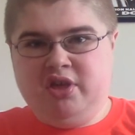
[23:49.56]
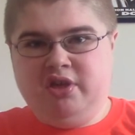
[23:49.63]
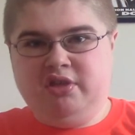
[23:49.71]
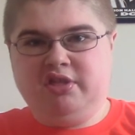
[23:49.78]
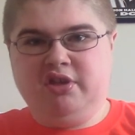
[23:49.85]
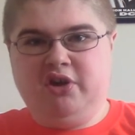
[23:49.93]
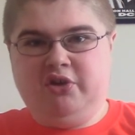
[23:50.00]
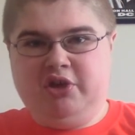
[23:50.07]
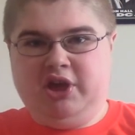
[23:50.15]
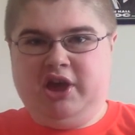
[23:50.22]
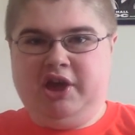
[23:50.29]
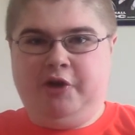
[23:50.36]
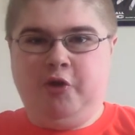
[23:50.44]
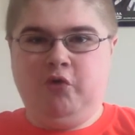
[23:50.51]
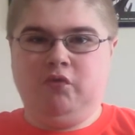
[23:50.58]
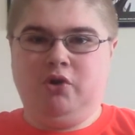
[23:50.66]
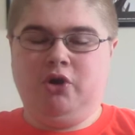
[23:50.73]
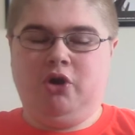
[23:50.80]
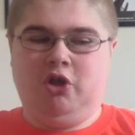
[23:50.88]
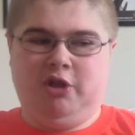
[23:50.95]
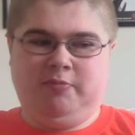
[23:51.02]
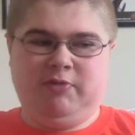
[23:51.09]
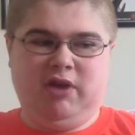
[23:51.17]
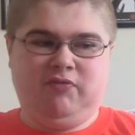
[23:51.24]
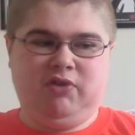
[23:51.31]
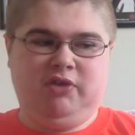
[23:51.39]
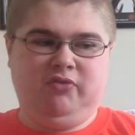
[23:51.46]
So yeah, overall, I'm
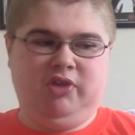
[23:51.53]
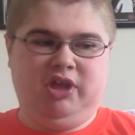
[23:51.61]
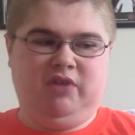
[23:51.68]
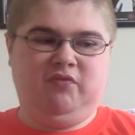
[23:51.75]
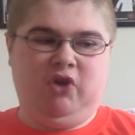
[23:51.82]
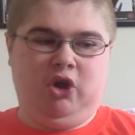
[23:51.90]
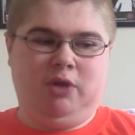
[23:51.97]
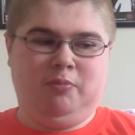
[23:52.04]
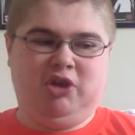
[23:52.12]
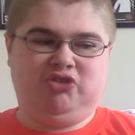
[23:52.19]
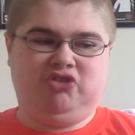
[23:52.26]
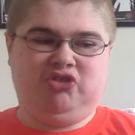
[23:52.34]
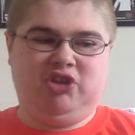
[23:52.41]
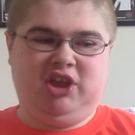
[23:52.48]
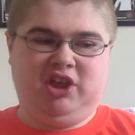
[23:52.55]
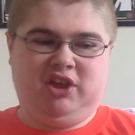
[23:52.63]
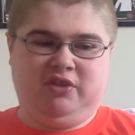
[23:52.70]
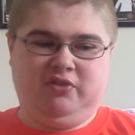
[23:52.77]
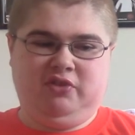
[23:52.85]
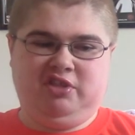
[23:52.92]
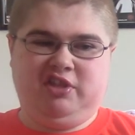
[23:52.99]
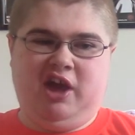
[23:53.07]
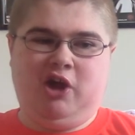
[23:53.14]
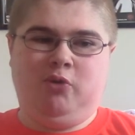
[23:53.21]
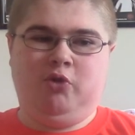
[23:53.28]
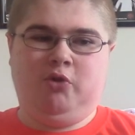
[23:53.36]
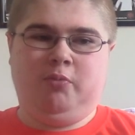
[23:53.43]
definitely very much digging this
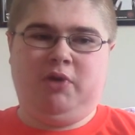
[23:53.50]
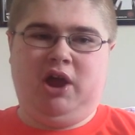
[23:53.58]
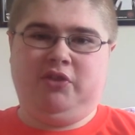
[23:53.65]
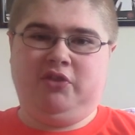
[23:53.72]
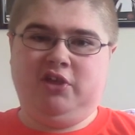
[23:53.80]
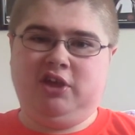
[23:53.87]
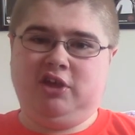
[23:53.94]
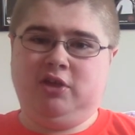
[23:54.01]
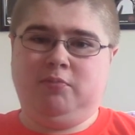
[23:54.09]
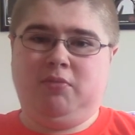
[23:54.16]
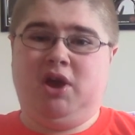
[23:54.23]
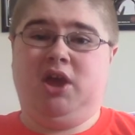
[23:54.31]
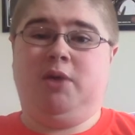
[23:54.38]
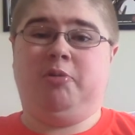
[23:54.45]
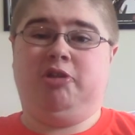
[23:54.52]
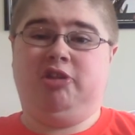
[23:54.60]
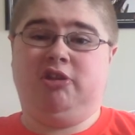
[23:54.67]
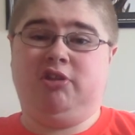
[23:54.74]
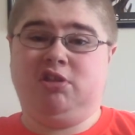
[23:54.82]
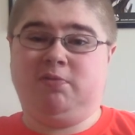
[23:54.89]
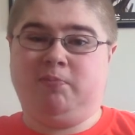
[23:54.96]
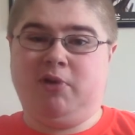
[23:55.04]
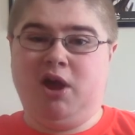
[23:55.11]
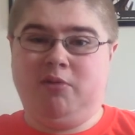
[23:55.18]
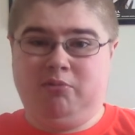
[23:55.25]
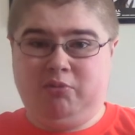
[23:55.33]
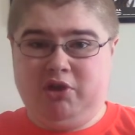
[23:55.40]
album. I think, in my opinion, it's
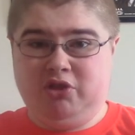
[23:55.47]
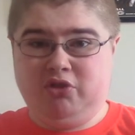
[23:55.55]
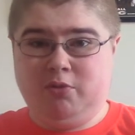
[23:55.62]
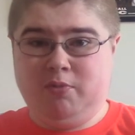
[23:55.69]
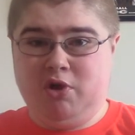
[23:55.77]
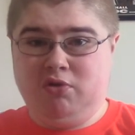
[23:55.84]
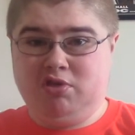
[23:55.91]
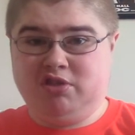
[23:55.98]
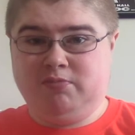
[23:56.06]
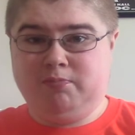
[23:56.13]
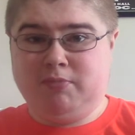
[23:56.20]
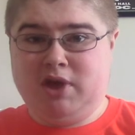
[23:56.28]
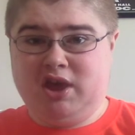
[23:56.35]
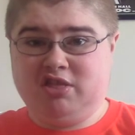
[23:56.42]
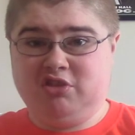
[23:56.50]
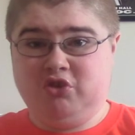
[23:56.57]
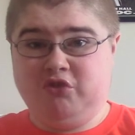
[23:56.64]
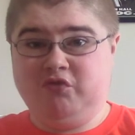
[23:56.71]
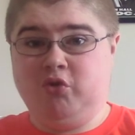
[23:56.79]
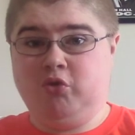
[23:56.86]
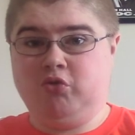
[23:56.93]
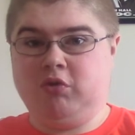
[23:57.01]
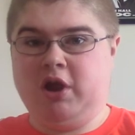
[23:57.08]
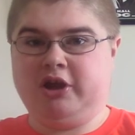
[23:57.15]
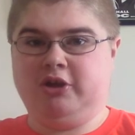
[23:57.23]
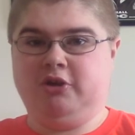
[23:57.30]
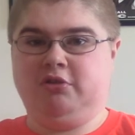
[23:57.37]
probably their most masterful
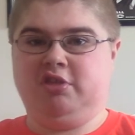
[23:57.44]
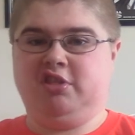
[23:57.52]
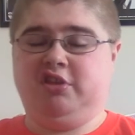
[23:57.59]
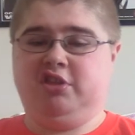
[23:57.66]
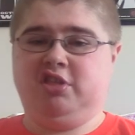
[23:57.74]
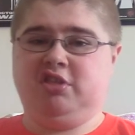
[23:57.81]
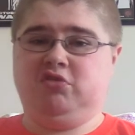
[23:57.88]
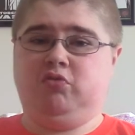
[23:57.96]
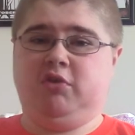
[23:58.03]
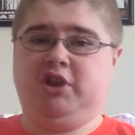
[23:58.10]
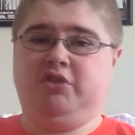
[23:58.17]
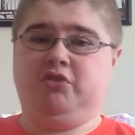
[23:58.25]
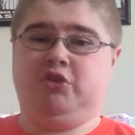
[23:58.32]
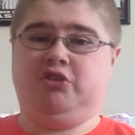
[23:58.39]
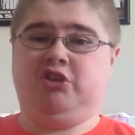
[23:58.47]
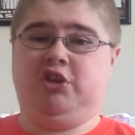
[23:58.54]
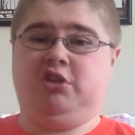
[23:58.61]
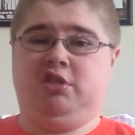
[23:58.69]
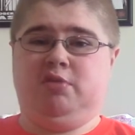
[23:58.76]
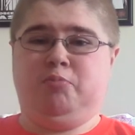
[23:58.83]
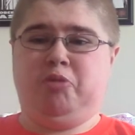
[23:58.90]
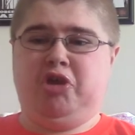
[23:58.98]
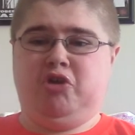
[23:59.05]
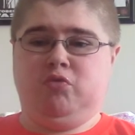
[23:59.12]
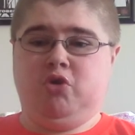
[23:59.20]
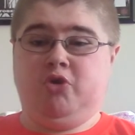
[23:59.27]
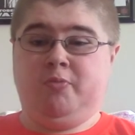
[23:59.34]
record since 2013's
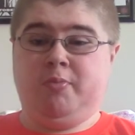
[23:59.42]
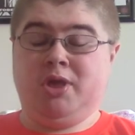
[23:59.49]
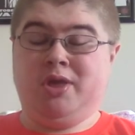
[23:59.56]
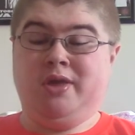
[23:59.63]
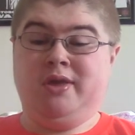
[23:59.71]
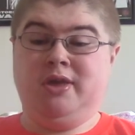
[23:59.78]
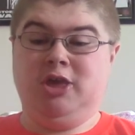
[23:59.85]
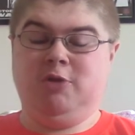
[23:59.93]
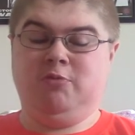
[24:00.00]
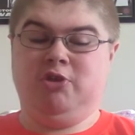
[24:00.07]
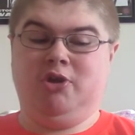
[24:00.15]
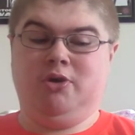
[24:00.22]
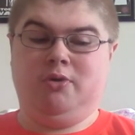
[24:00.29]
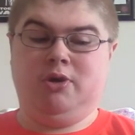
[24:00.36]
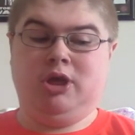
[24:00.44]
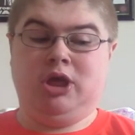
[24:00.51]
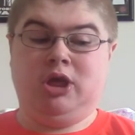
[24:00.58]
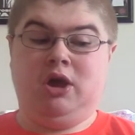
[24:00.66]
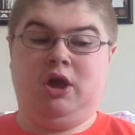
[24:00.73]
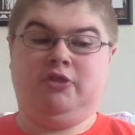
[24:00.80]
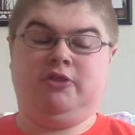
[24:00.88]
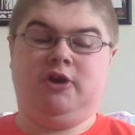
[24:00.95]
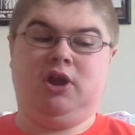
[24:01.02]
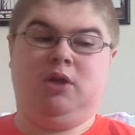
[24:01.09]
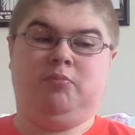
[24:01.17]
B Room. Even though I thought